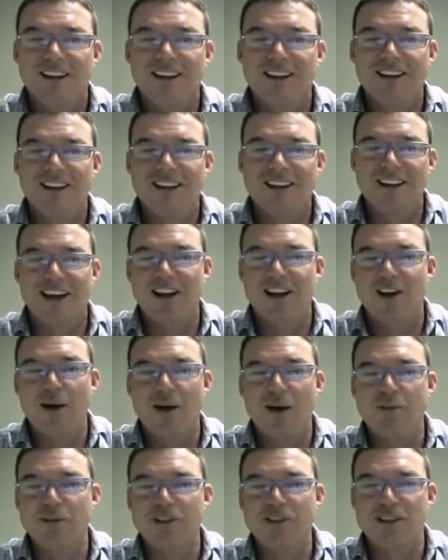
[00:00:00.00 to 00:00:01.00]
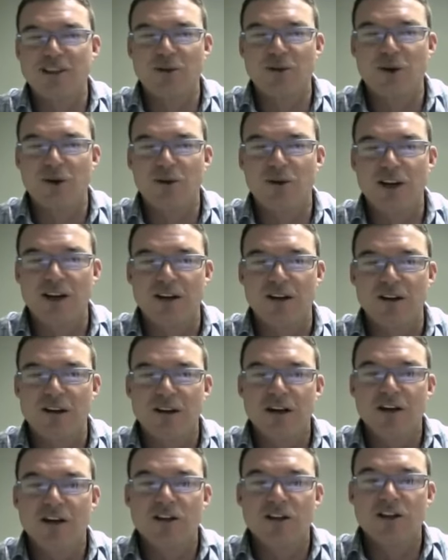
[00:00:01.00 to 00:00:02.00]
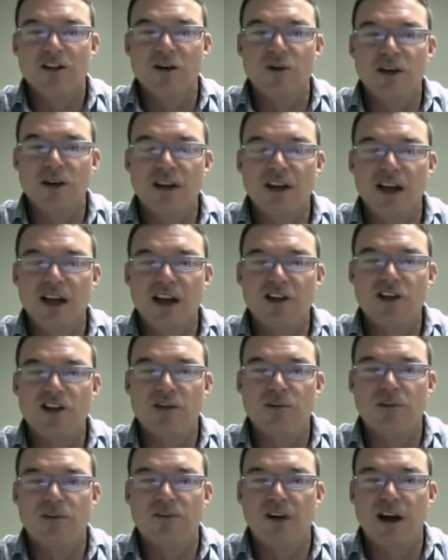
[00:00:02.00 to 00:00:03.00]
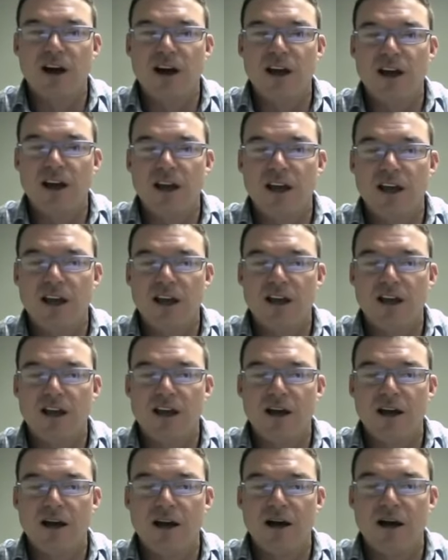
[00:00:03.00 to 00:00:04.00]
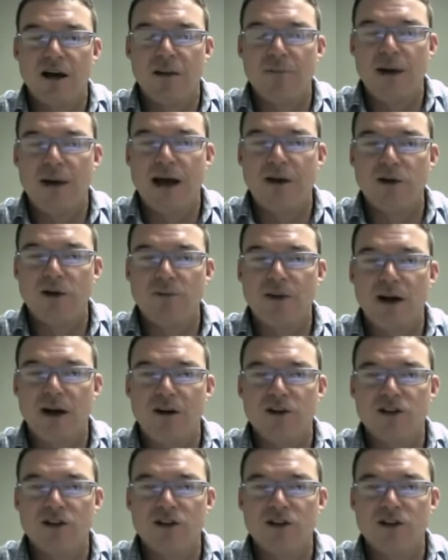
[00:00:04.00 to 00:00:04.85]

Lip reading: Kind of opposite to what we do. So we can actually provide a battery power